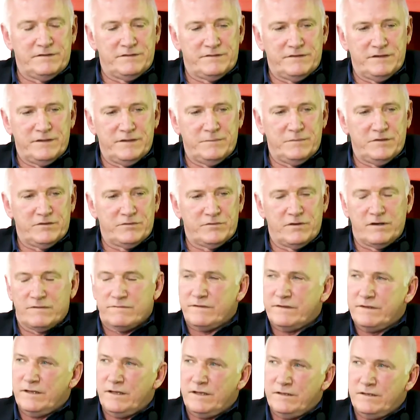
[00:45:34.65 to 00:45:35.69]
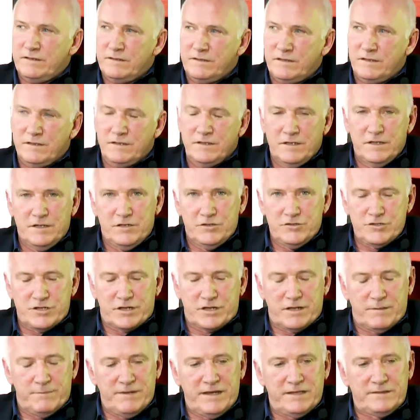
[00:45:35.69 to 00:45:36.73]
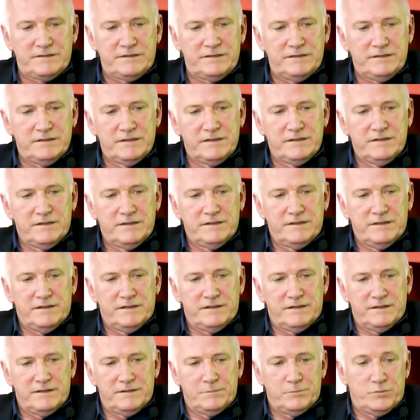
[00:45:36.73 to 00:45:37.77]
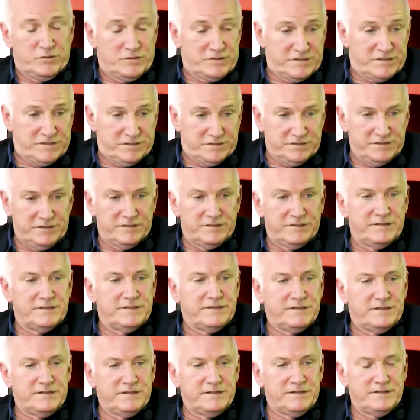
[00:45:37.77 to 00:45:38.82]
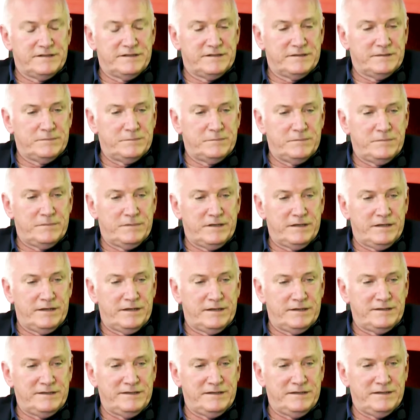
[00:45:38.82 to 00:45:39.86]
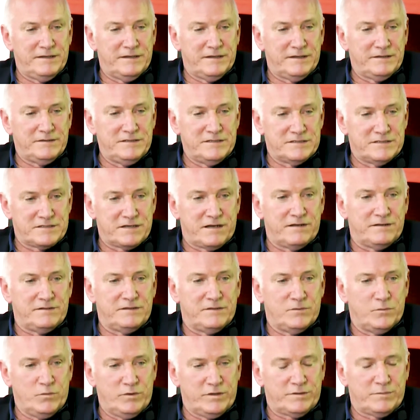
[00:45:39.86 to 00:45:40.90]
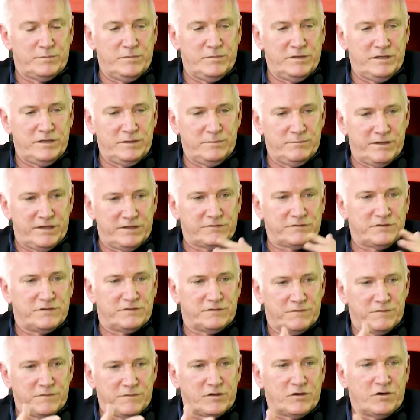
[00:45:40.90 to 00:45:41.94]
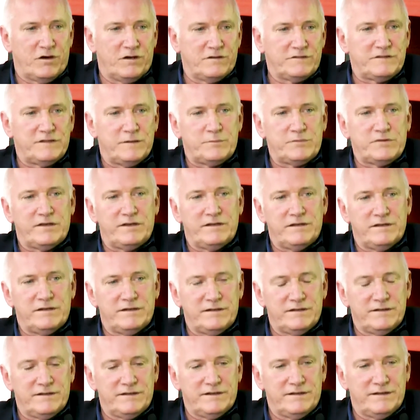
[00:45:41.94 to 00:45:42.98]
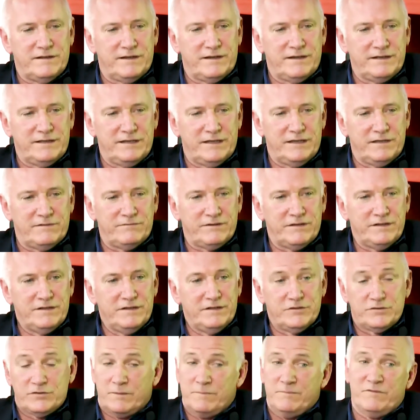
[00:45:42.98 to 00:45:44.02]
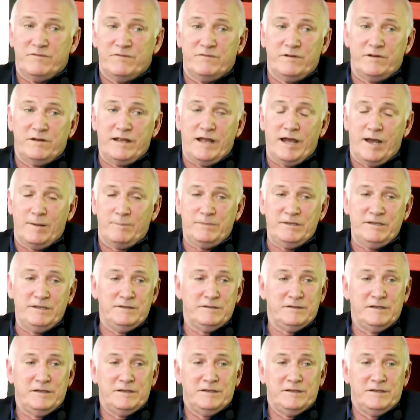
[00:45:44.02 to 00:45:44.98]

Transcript: His name is Rafael Giacomatti, Brazilian, and he designed it with me based on some of the concepts I gave. So I'm very happy.